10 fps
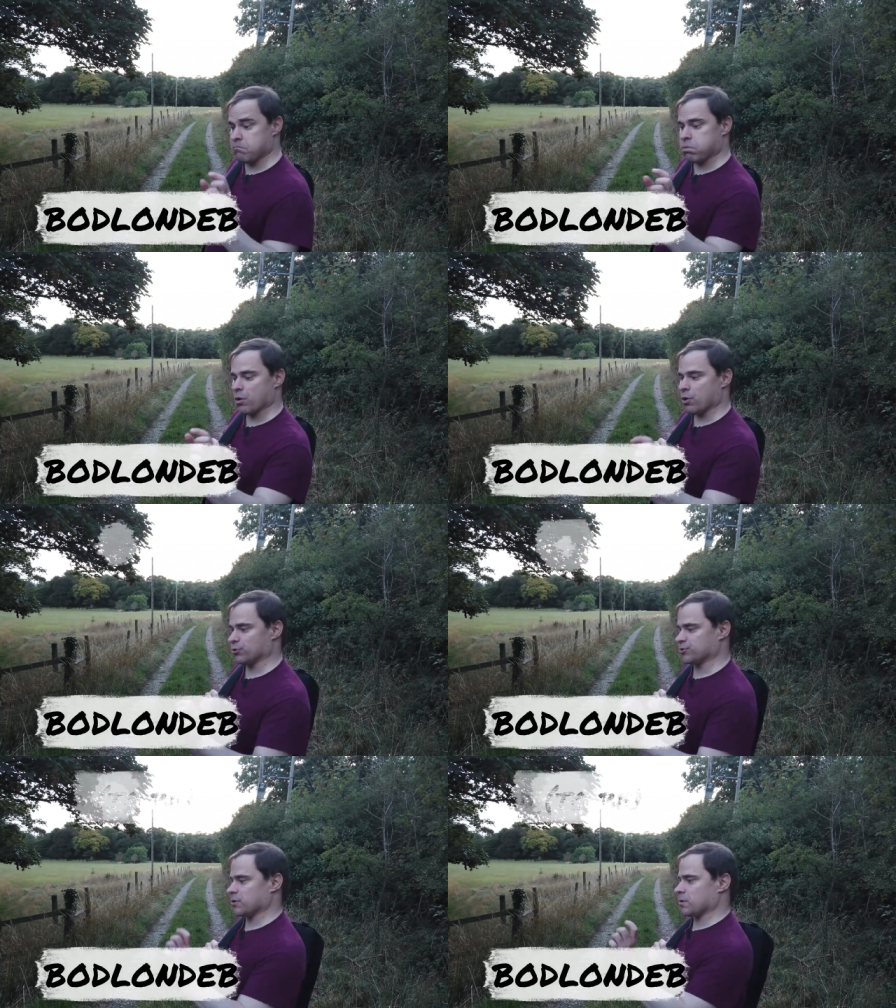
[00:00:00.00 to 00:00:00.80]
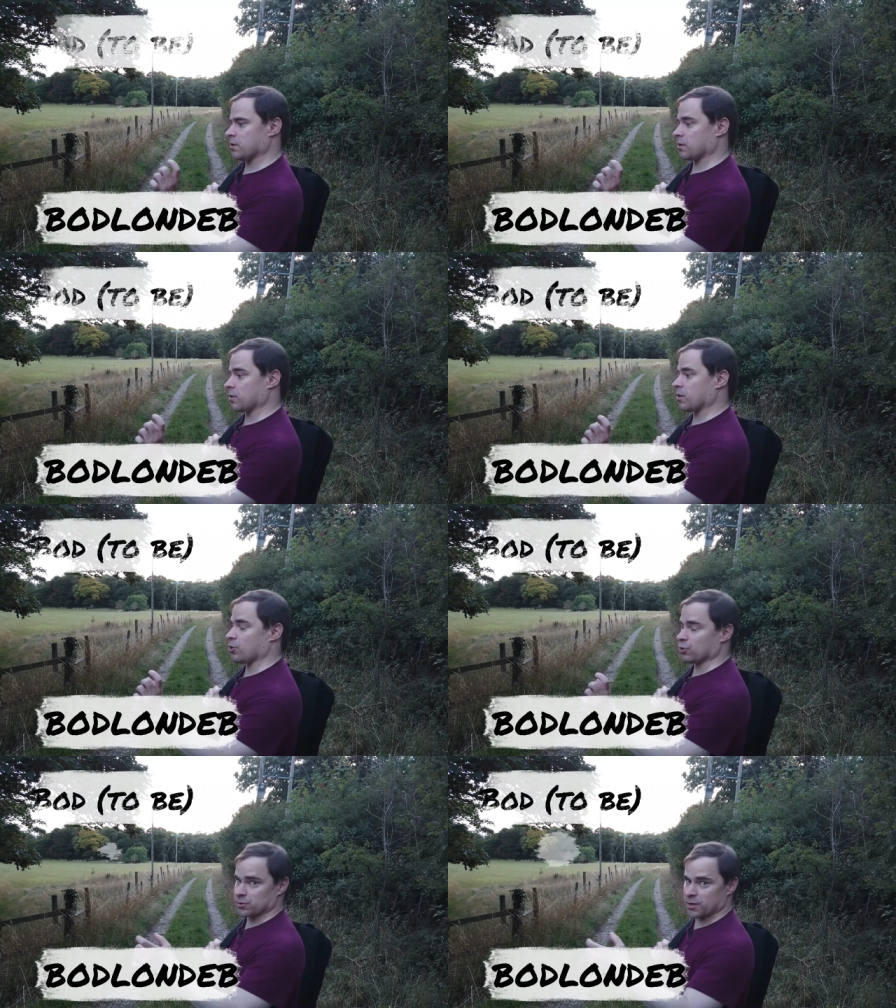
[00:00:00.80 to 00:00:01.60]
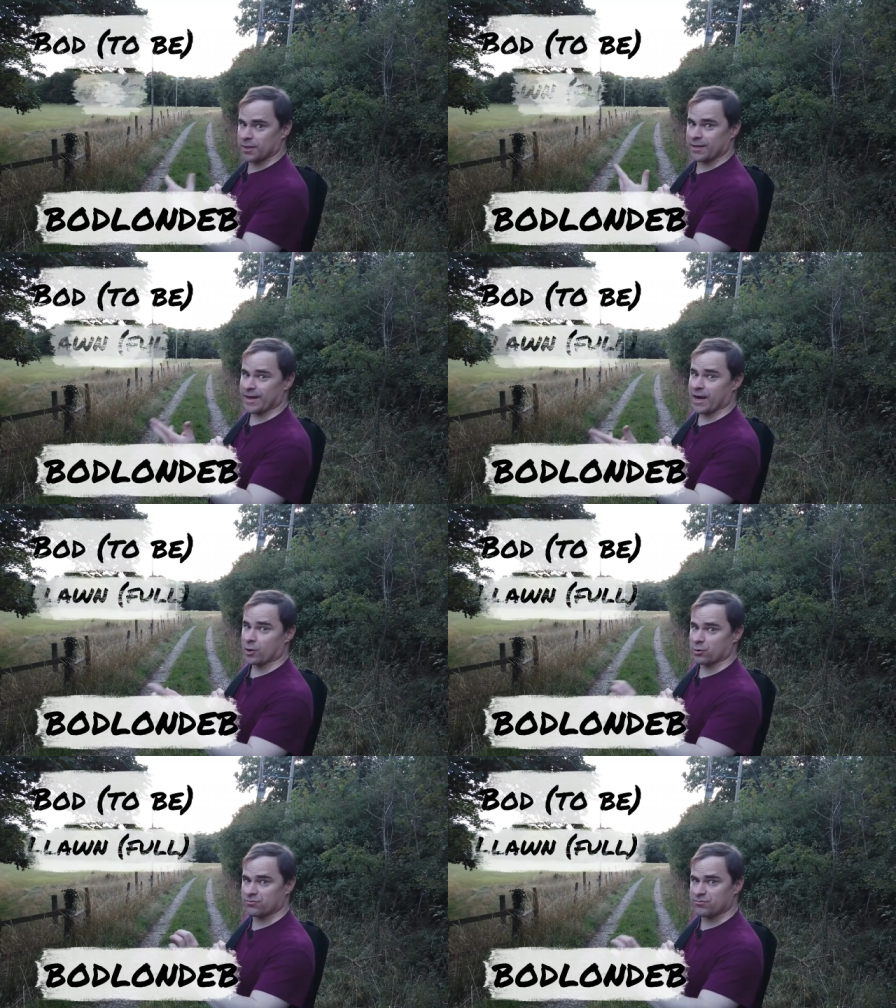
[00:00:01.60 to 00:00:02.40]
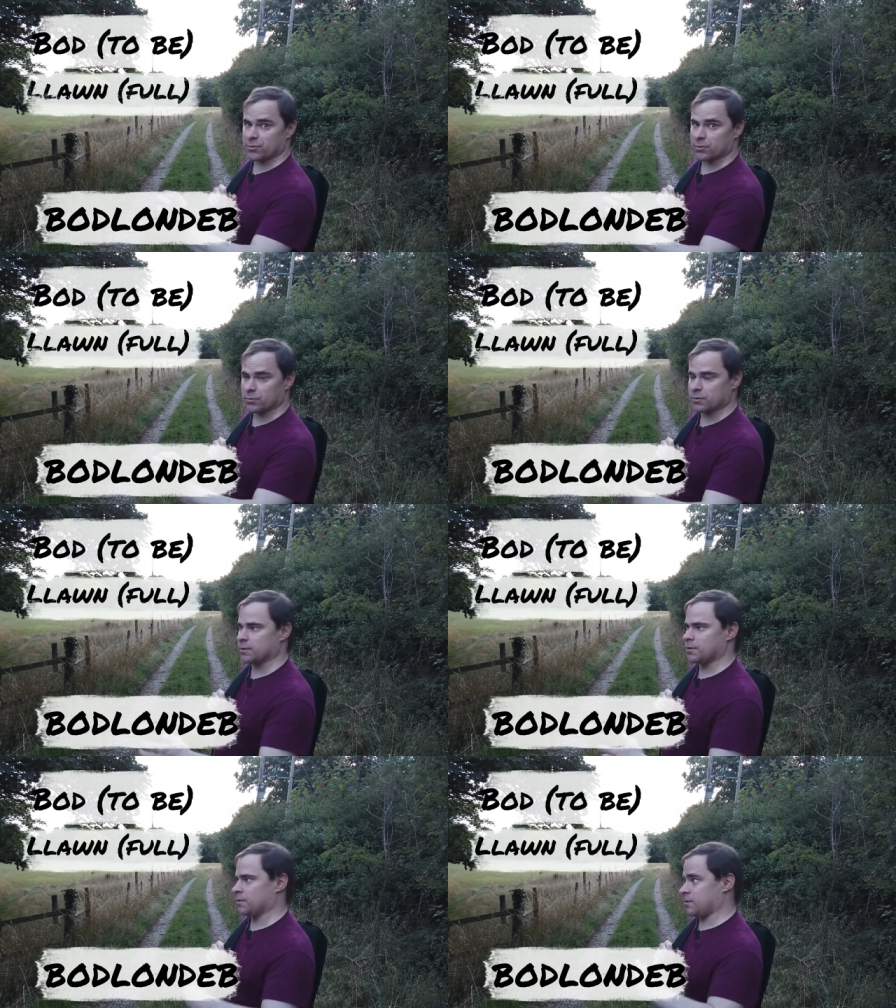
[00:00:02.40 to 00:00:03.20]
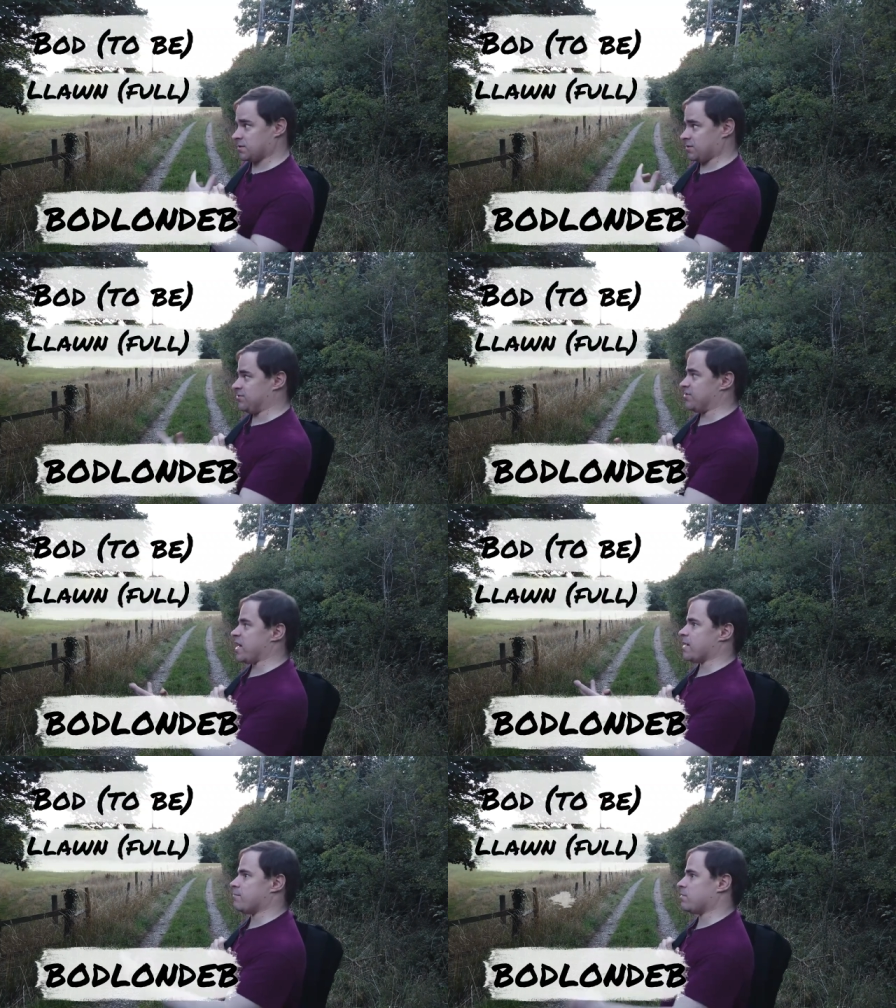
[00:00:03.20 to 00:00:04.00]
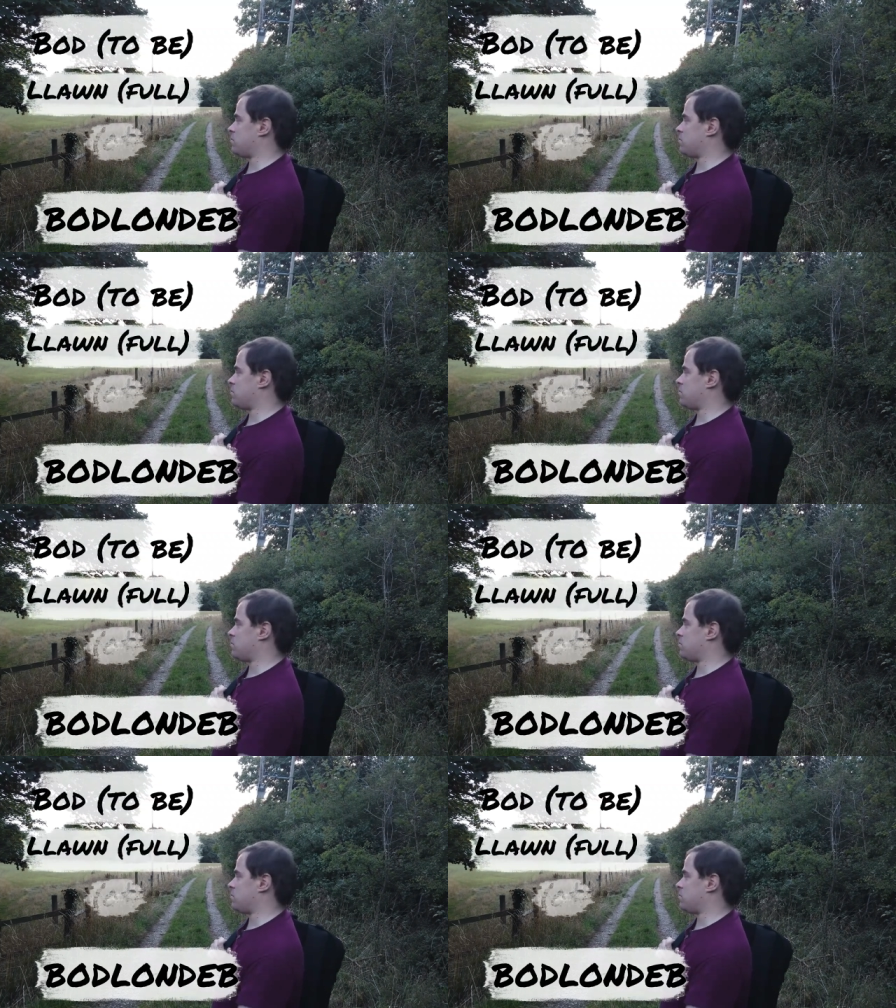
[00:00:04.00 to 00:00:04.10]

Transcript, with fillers: Bod, lôn, llawn, full, deb.